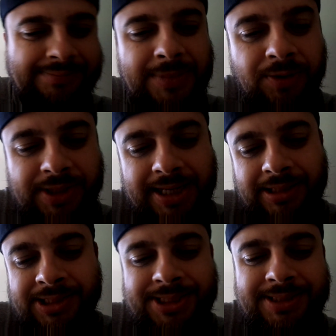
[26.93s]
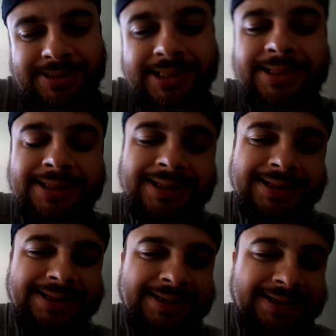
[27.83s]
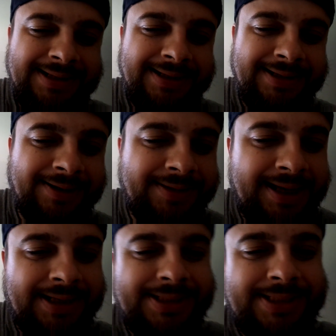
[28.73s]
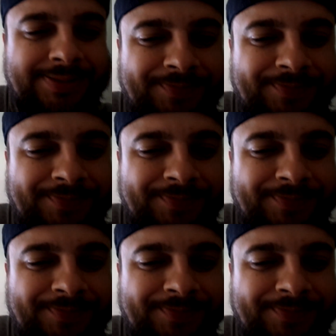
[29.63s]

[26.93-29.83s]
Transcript: No thanks. No thanks.